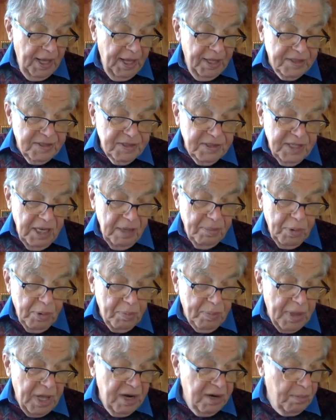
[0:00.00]
Its deeper
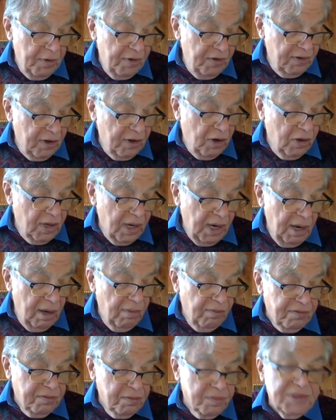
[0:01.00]
benefit could
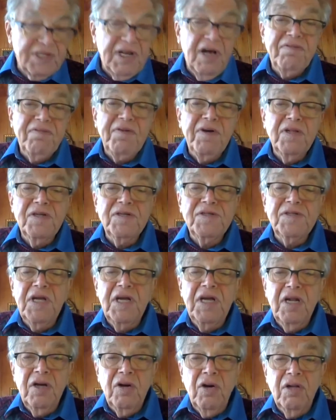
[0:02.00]
come from
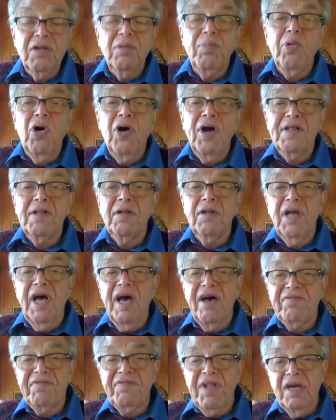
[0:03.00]
self-understanding on the part of the
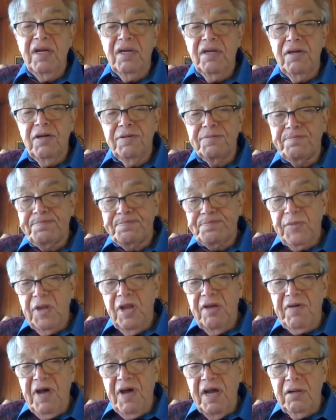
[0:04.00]
left. And
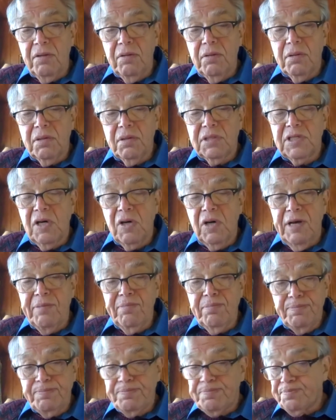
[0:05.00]
if I had
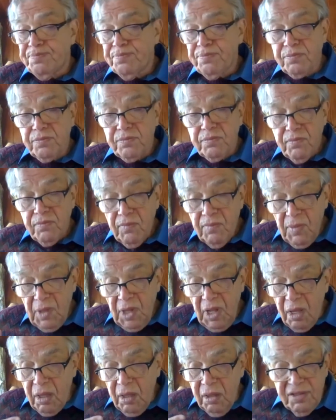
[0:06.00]
time,
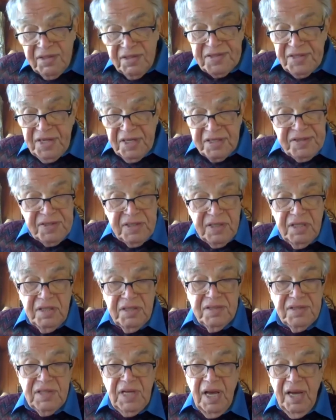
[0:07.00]
the
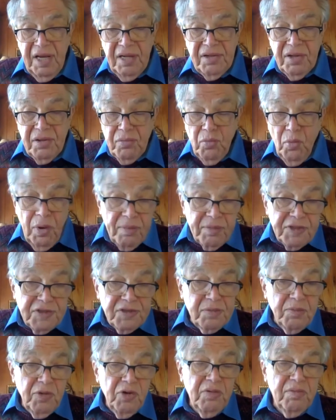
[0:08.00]
sixties and the
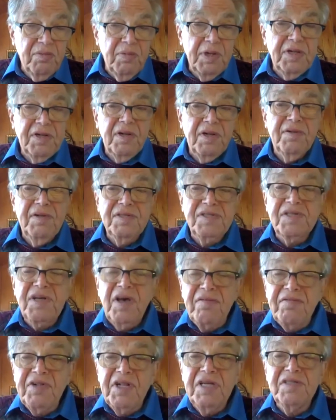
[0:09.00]
women's movement of the
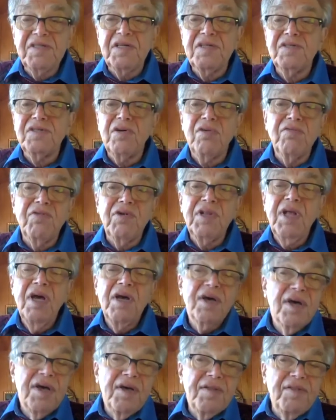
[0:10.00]
seventies and so forth,
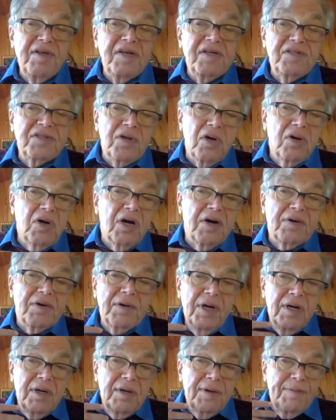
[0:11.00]
these are